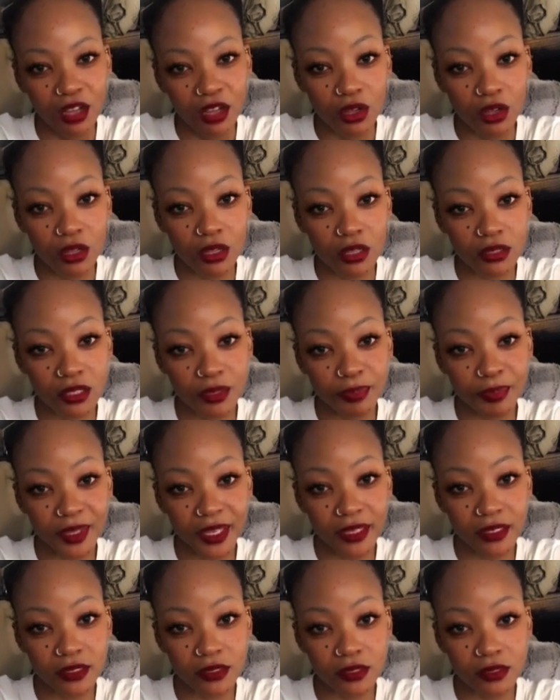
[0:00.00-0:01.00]
All the
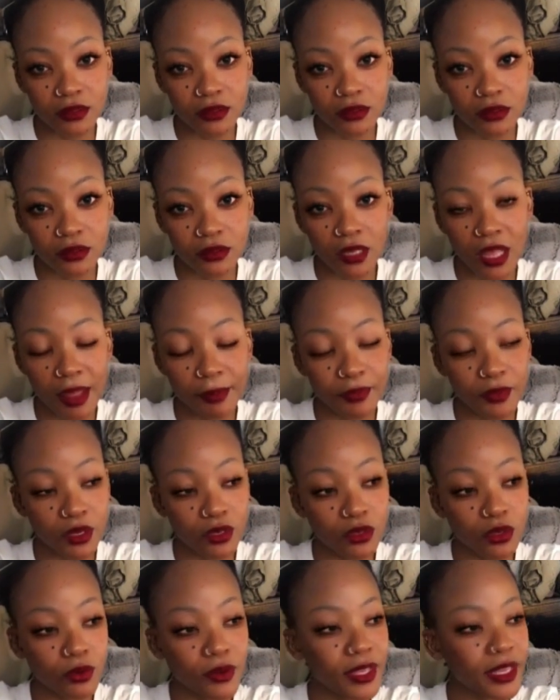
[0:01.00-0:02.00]
best. I'm
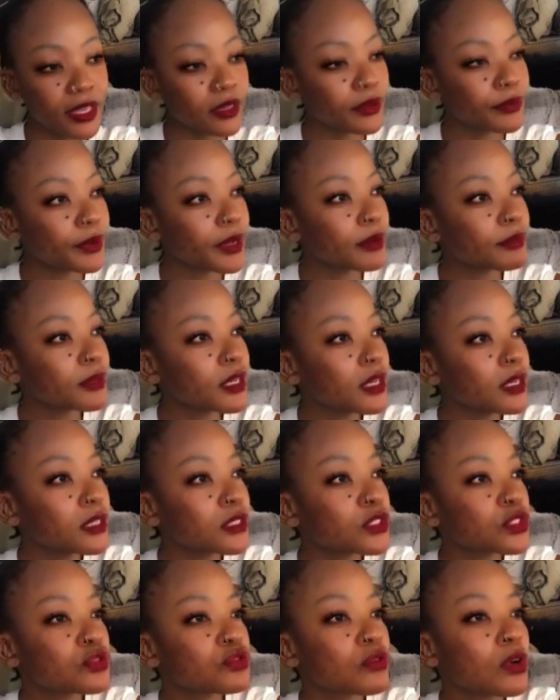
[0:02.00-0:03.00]
not going anywhere. I'm getting
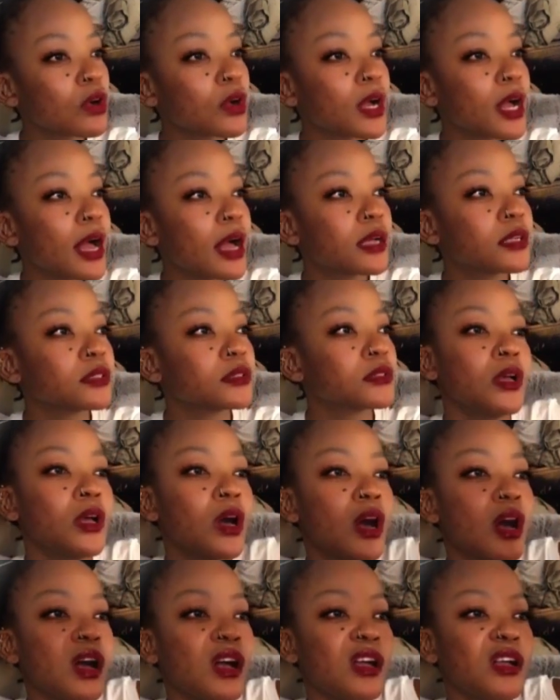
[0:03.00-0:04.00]
stronger.
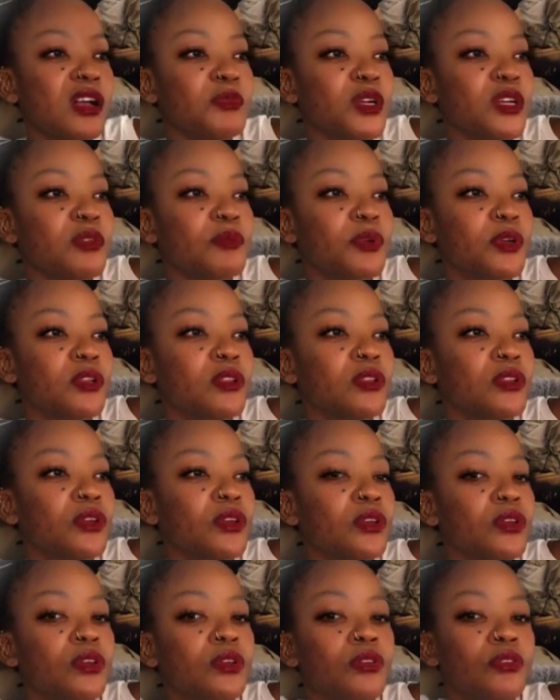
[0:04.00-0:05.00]
I'm a
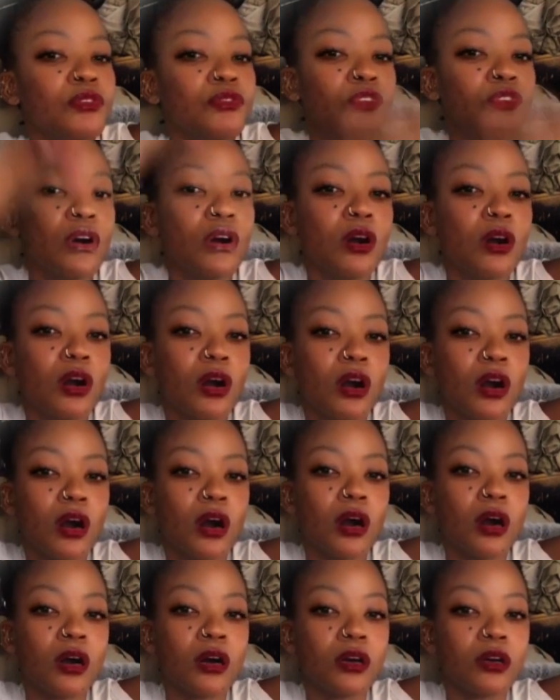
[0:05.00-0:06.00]

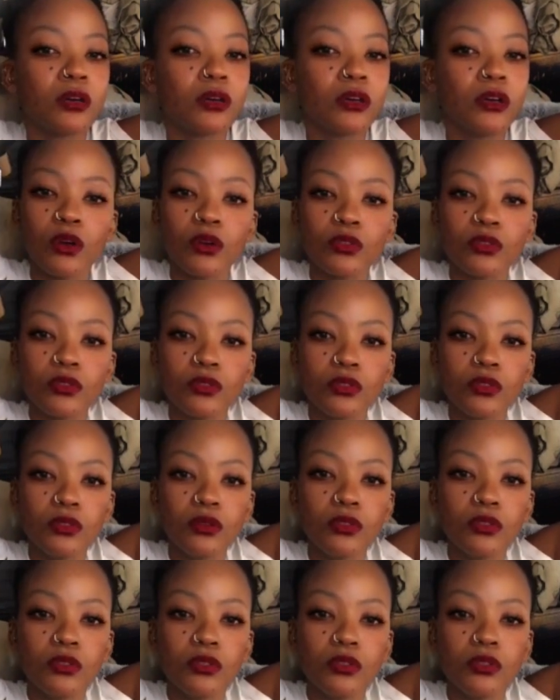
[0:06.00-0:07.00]
believer.
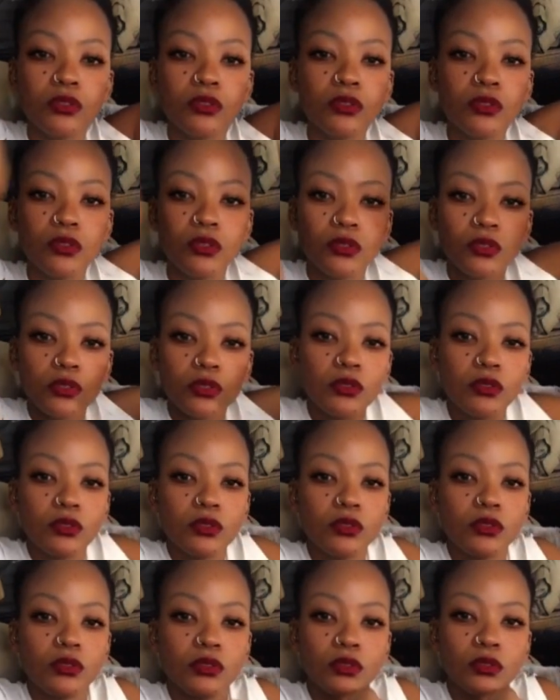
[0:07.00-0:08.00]

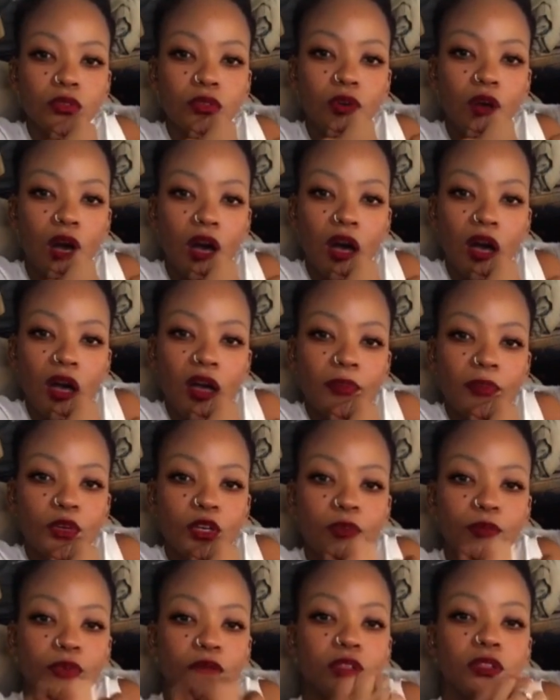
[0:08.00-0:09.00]
Ooh, I'm
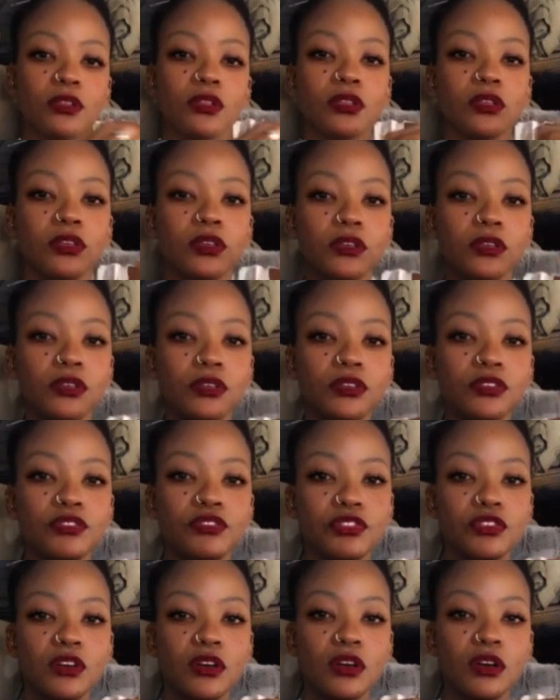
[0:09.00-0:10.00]
a
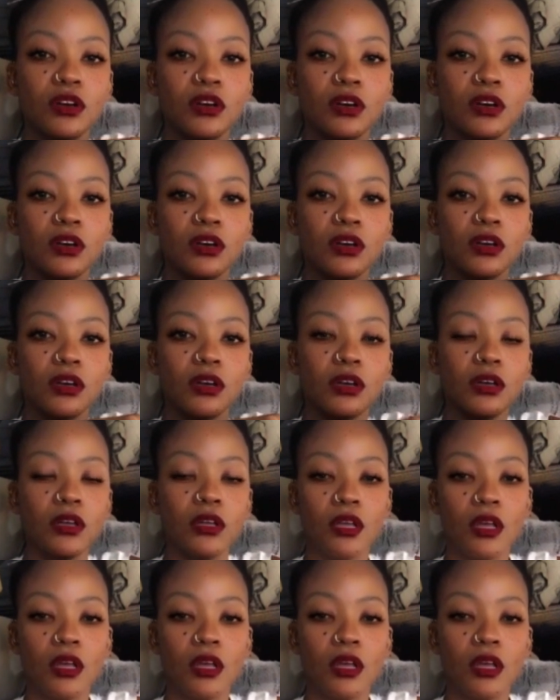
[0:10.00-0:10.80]
believer.